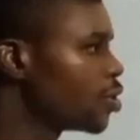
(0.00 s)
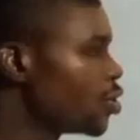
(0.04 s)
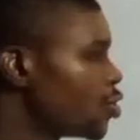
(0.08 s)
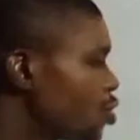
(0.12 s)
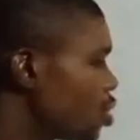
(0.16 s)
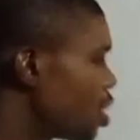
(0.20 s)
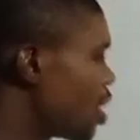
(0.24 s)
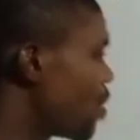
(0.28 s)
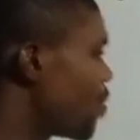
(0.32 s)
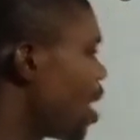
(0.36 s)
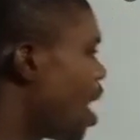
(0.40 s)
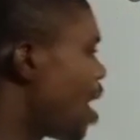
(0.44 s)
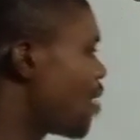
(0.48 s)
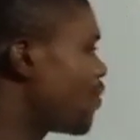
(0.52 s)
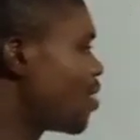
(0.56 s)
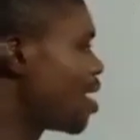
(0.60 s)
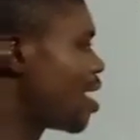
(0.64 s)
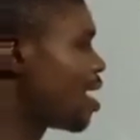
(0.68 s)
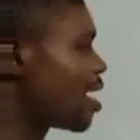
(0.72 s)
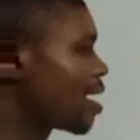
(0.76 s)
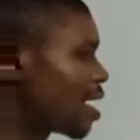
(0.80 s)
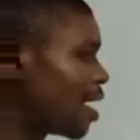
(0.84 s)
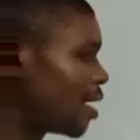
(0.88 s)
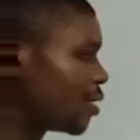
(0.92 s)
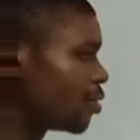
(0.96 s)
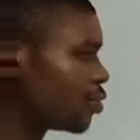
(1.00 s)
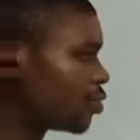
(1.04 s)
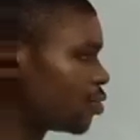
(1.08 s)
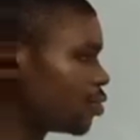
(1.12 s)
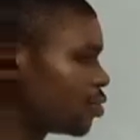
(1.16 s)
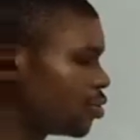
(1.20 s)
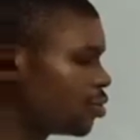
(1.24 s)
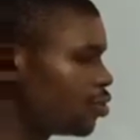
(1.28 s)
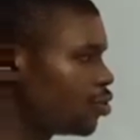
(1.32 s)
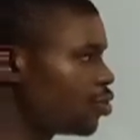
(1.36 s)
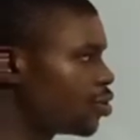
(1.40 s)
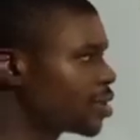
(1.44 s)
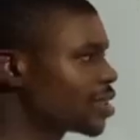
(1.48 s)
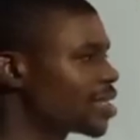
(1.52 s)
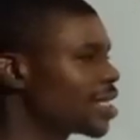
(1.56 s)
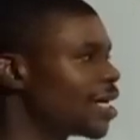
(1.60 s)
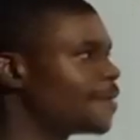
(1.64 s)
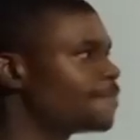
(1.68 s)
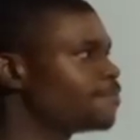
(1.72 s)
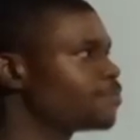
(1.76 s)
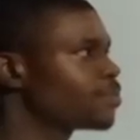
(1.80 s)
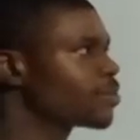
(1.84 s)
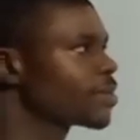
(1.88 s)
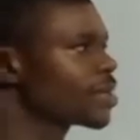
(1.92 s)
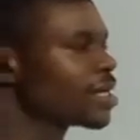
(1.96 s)
So you have alkanol. Do you
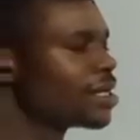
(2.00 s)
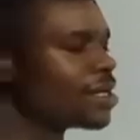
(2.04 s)
understand?